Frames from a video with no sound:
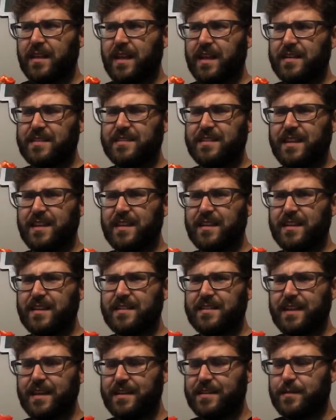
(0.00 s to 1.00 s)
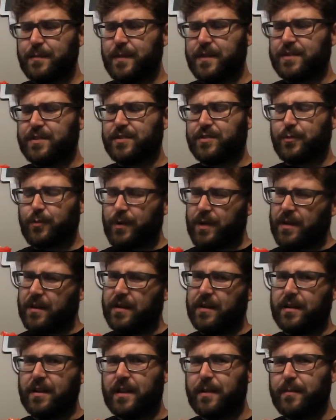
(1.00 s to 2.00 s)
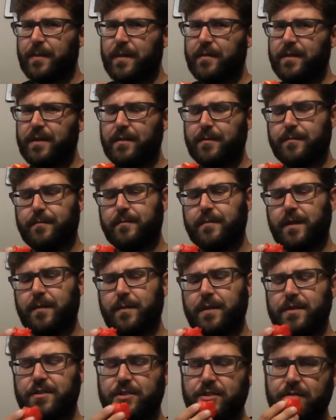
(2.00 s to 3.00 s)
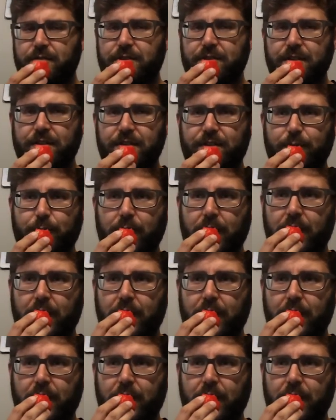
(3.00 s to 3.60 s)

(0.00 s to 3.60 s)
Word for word: yeah, I'd say it's a bit sweeter, like maybe a bit juicier as